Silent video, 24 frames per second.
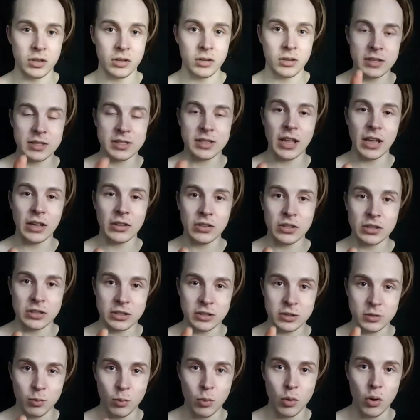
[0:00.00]
It's like this
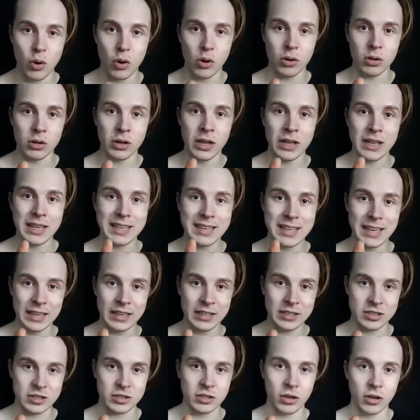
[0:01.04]
small
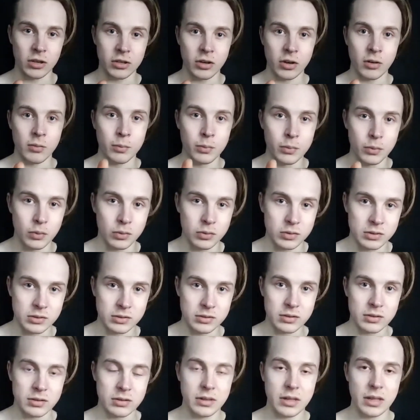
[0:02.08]
Kickstarter boost
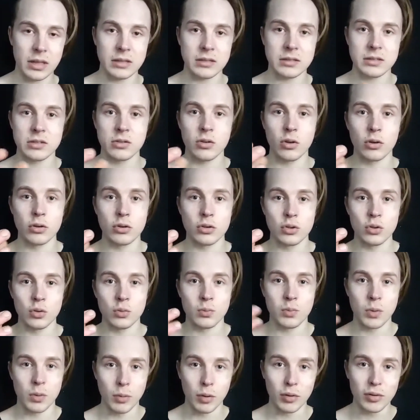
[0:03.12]
that's going to
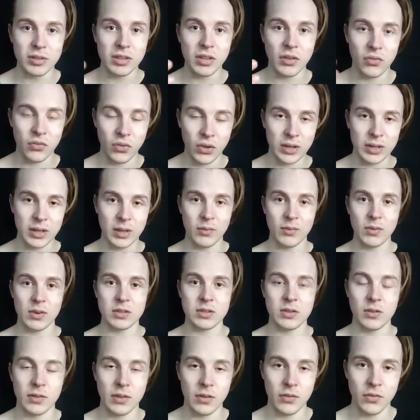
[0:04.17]
promote the effectiveness of the